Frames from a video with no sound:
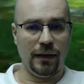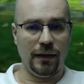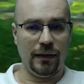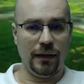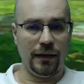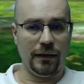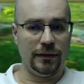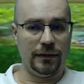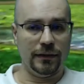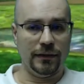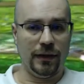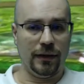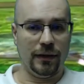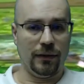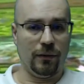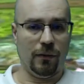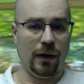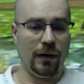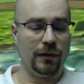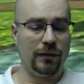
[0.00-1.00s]
They just did a
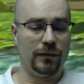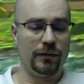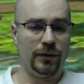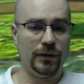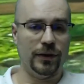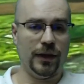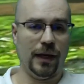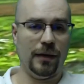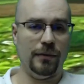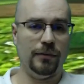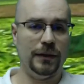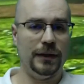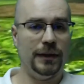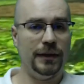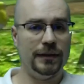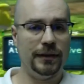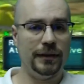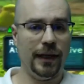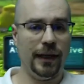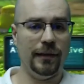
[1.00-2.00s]
wonderful job with
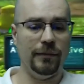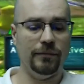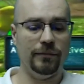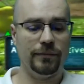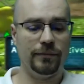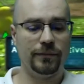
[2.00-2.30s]
this game.